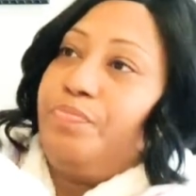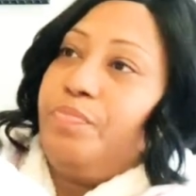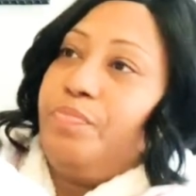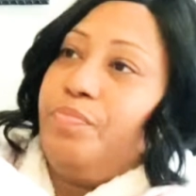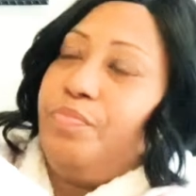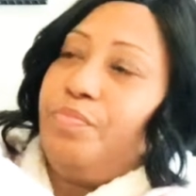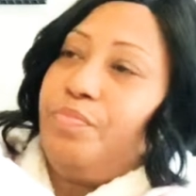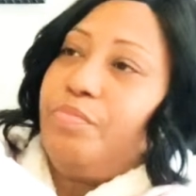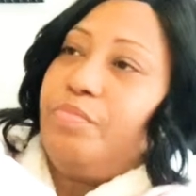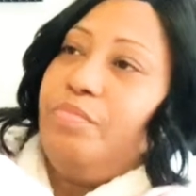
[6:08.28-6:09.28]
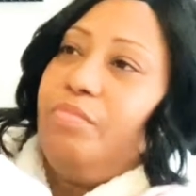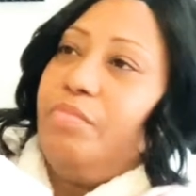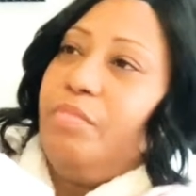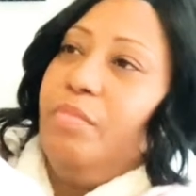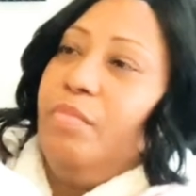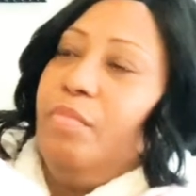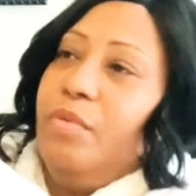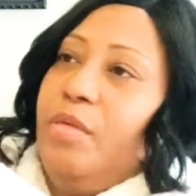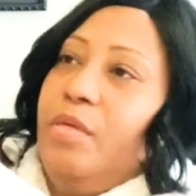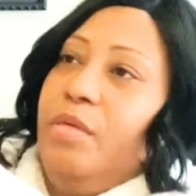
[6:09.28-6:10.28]

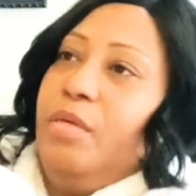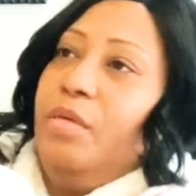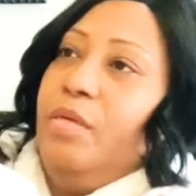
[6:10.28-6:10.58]
Nobody speaks.